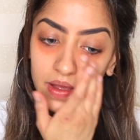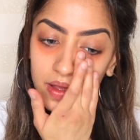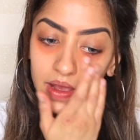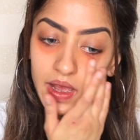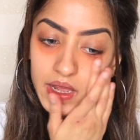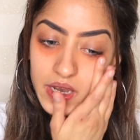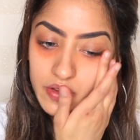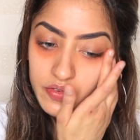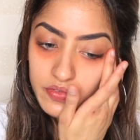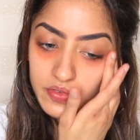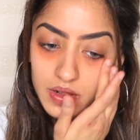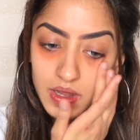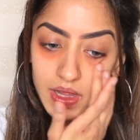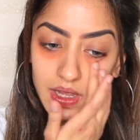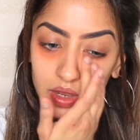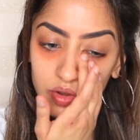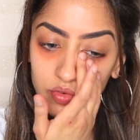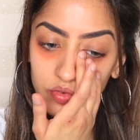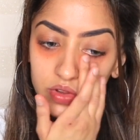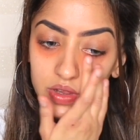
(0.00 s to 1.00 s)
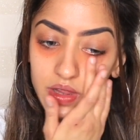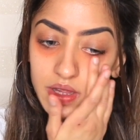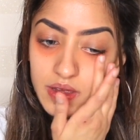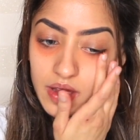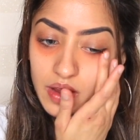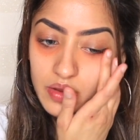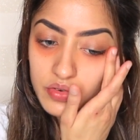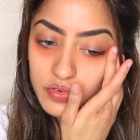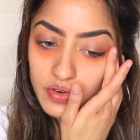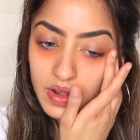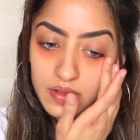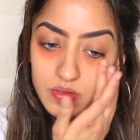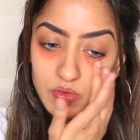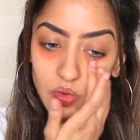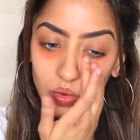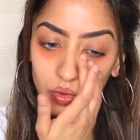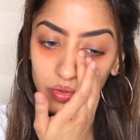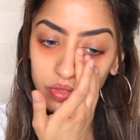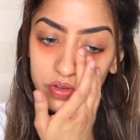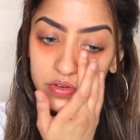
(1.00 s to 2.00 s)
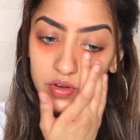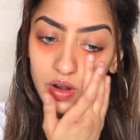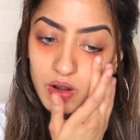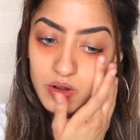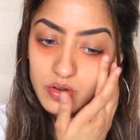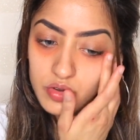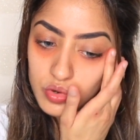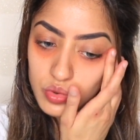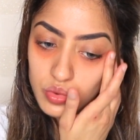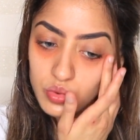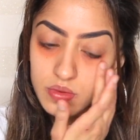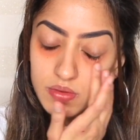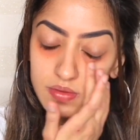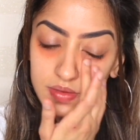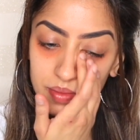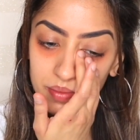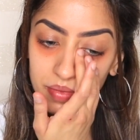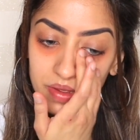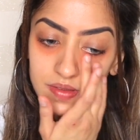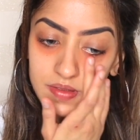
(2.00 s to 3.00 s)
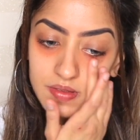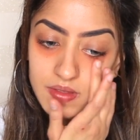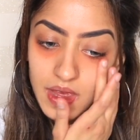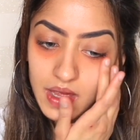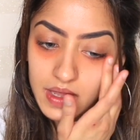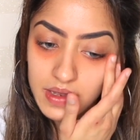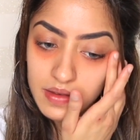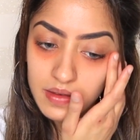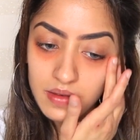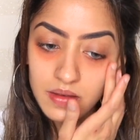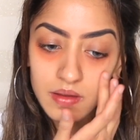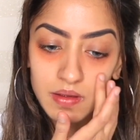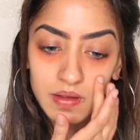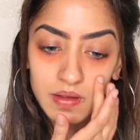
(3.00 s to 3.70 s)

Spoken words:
and I feel like it really counteracts all the dark tones in my skin.